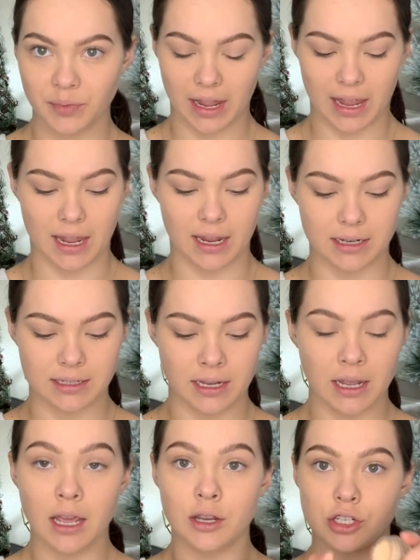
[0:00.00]
And
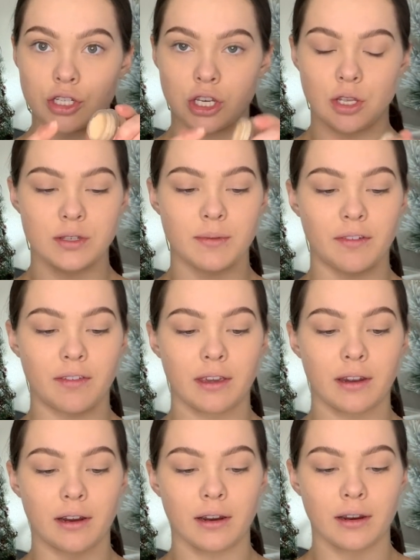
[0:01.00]
I'm just gonna use my
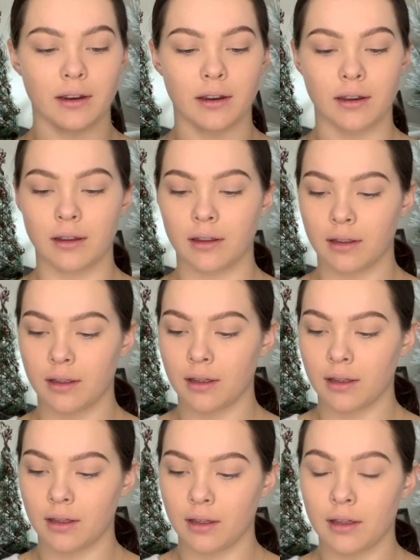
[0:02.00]
finger,
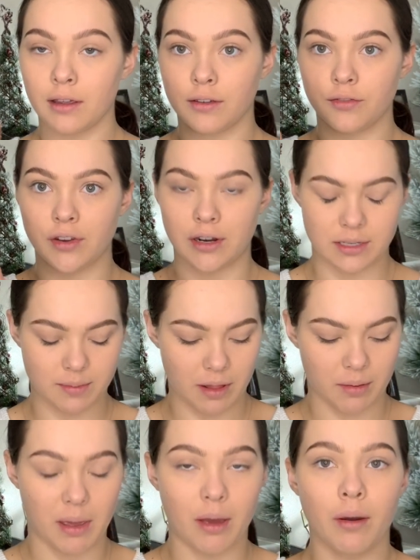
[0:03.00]
very small
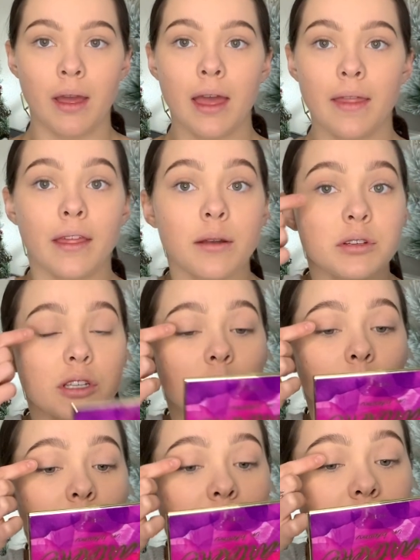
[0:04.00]
amount, and then I'm just gonna
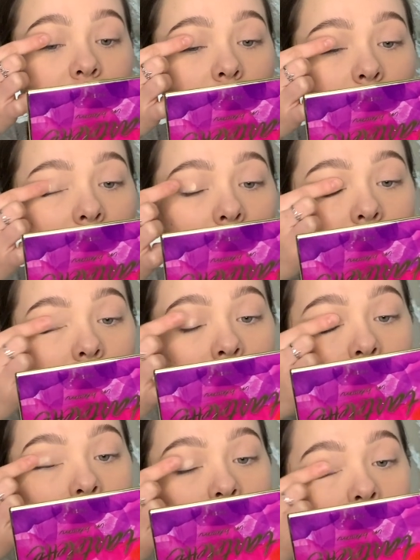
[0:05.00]
put this on my eye.
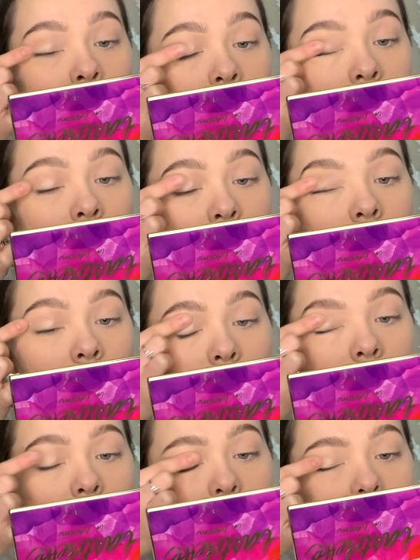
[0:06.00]

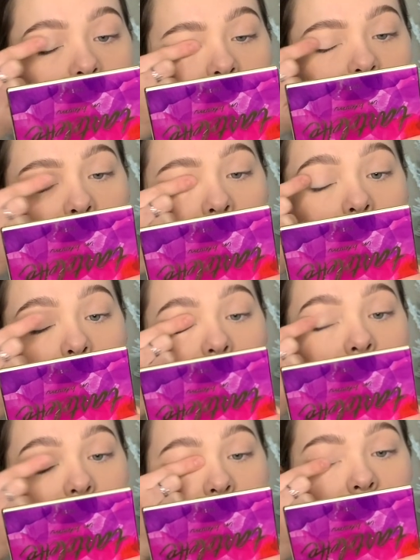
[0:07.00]
And if I'm not in the mood
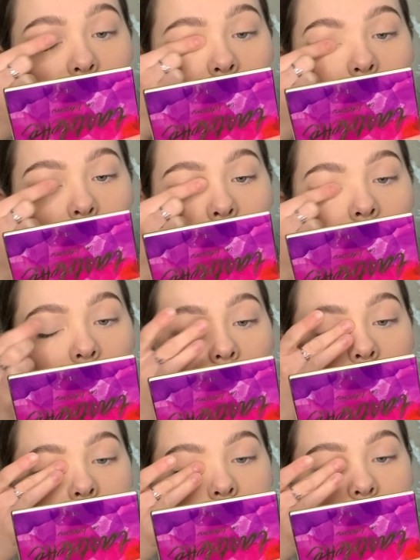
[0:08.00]
for shadow, I'll
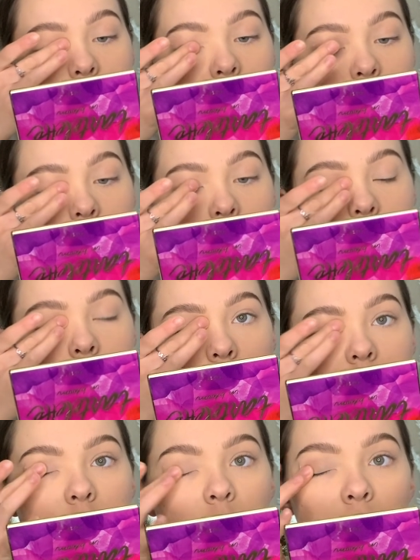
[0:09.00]
honestly
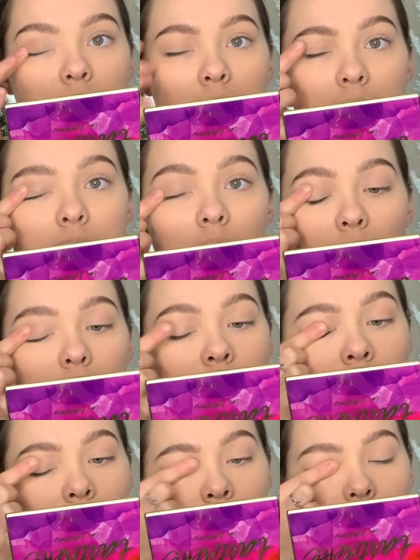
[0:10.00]
just put this on
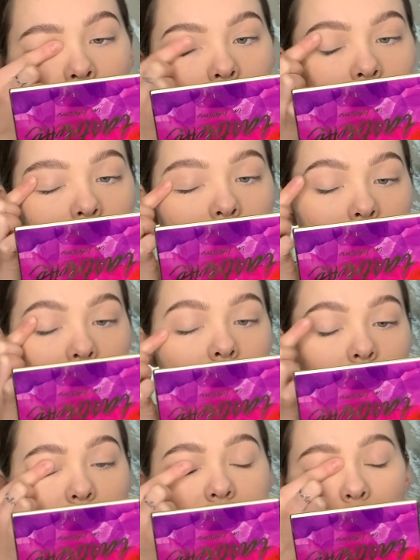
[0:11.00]

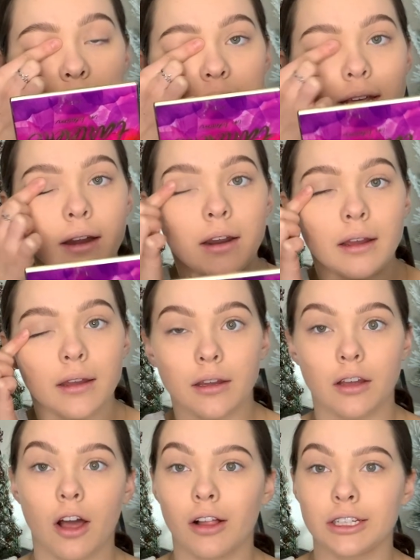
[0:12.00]
and with some mascara
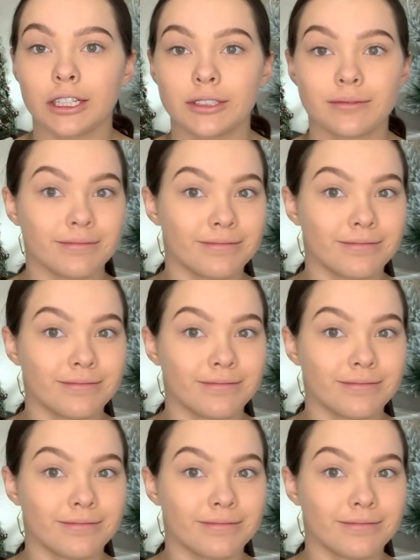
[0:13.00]
and call it good.